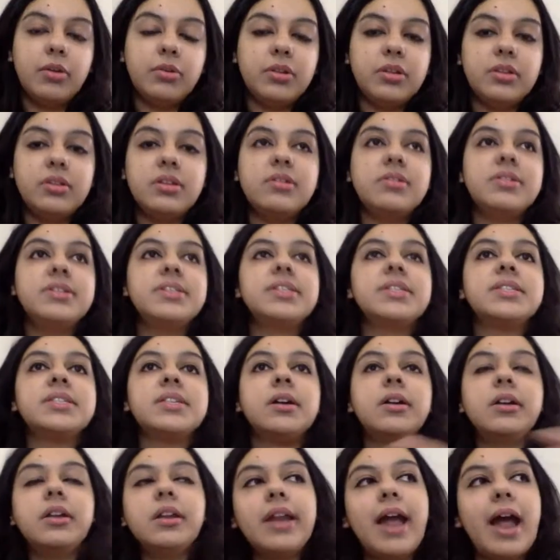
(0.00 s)
out that there is a
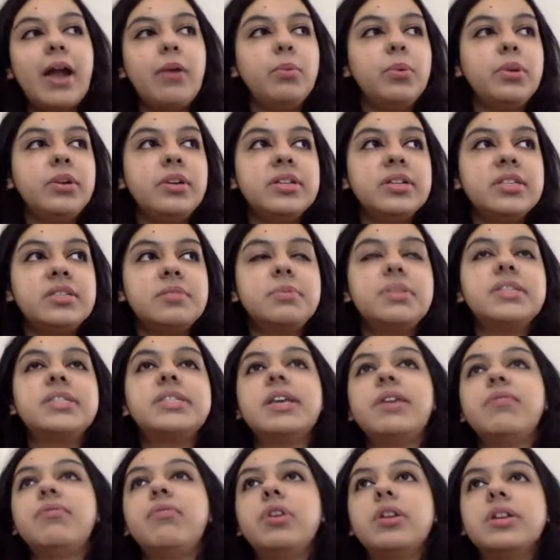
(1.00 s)
certain advertisement,
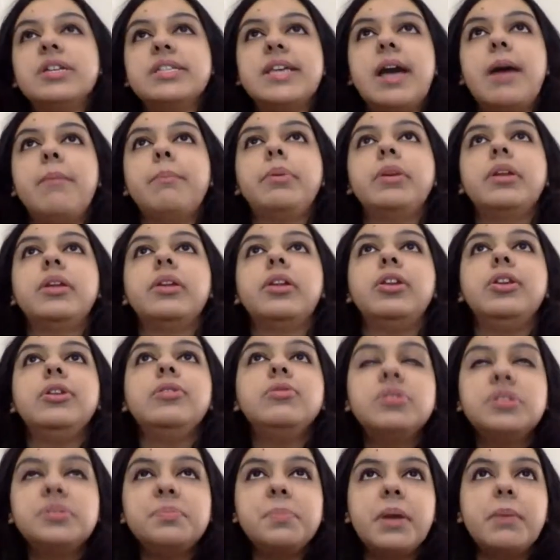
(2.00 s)
say, for example, in a
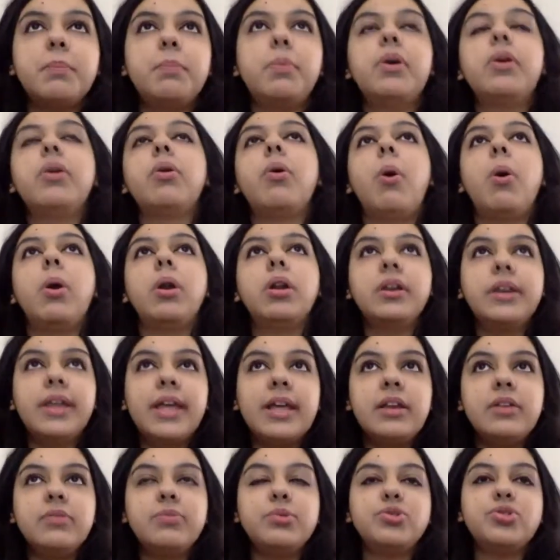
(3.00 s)
newspaper or a
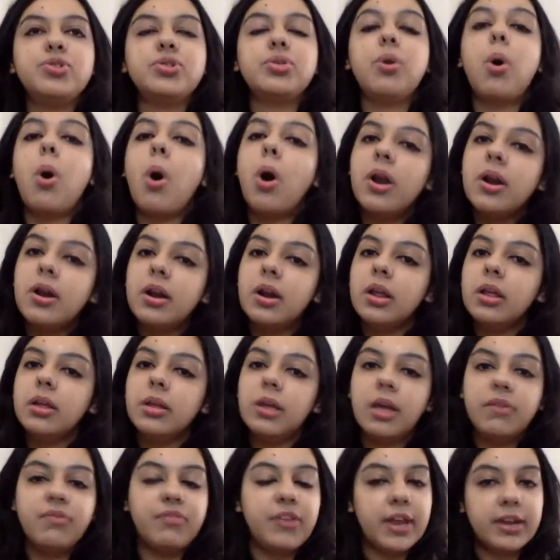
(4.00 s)
television or
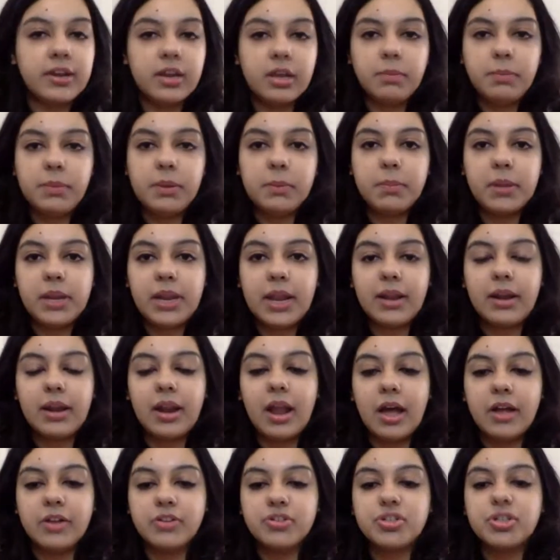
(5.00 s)
affecting people at
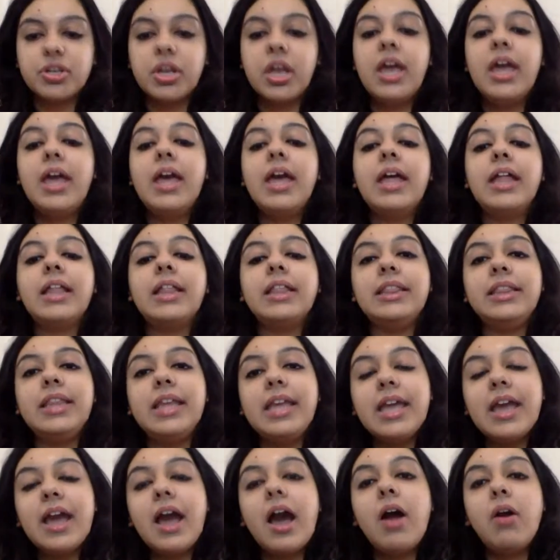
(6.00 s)
large.
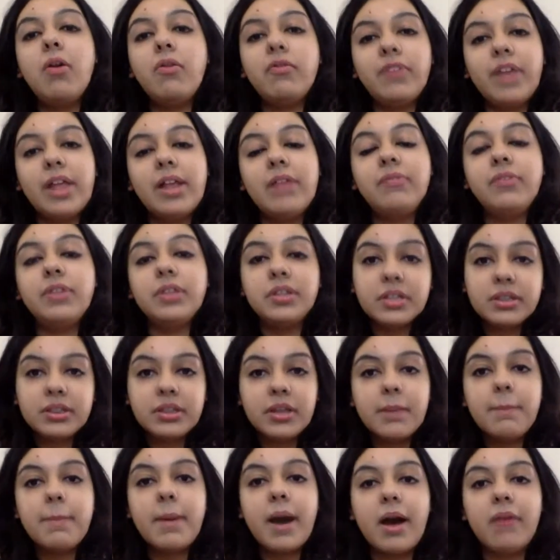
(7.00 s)
They are well within
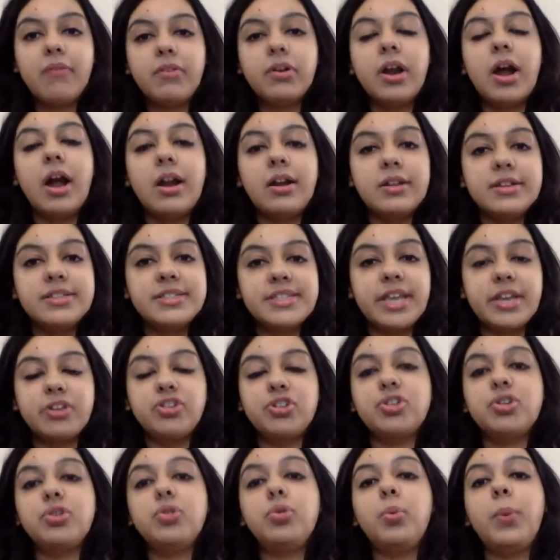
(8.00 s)
their power under
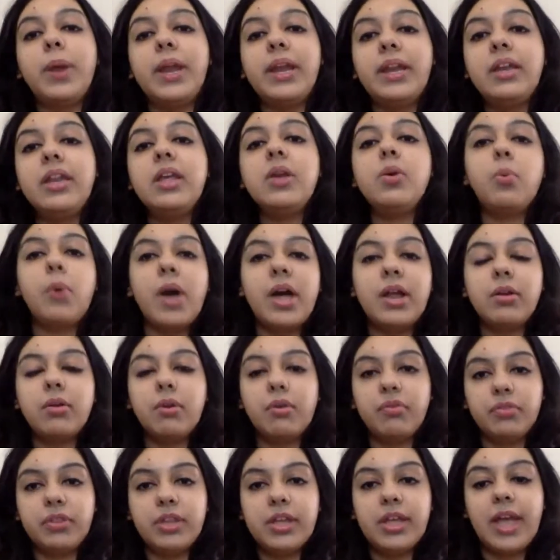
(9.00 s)
Section 21
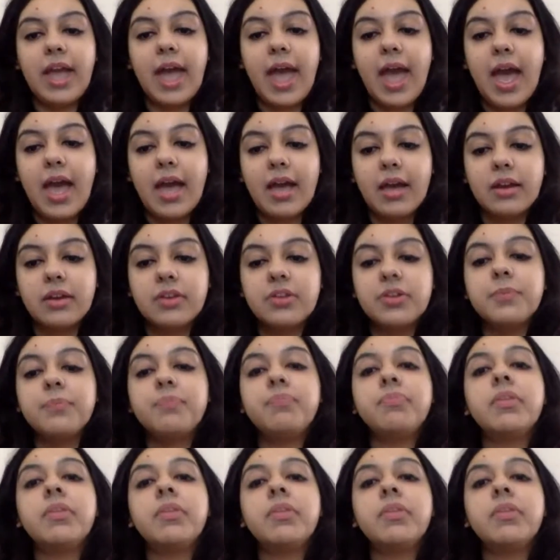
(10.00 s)
of the Act